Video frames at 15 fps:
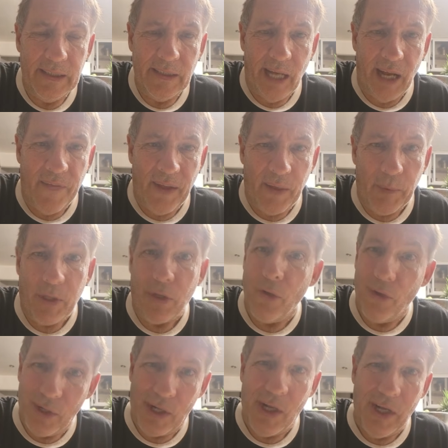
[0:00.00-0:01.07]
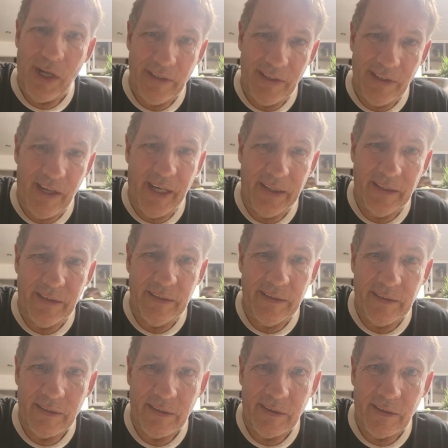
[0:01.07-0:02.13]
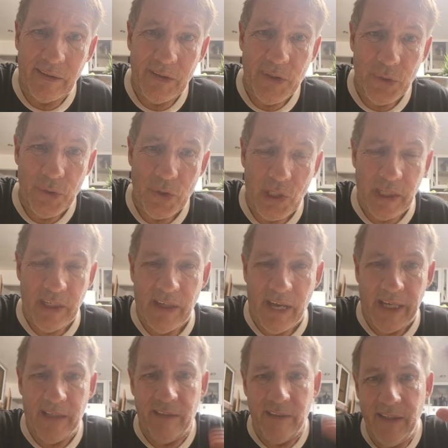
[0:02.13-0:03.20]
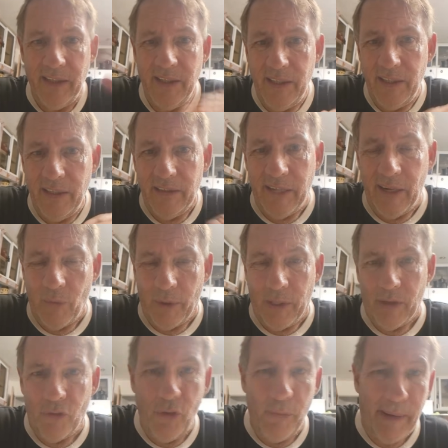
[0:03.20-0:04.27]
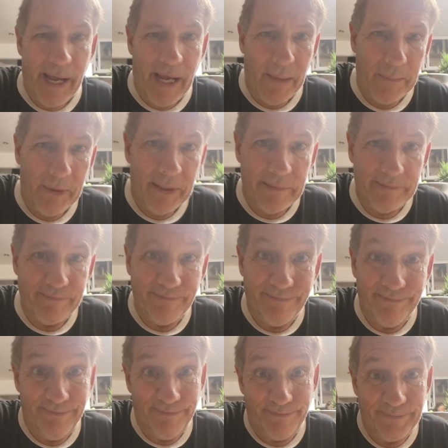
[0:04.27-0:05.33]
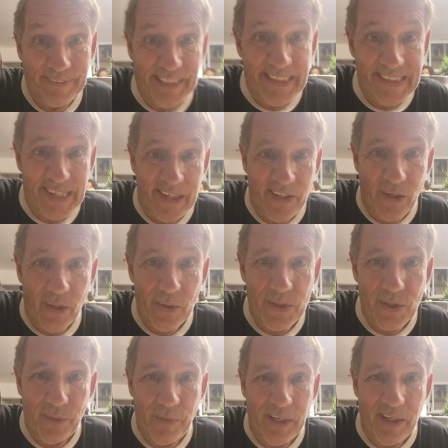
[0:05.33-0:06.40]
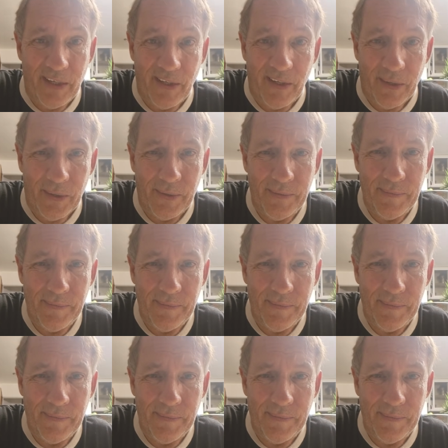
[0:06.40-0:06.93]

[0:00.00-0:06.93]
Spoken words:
I think we could have gone tonight. Because usually at night, they don't get too bad. But he said no, so we didn't go.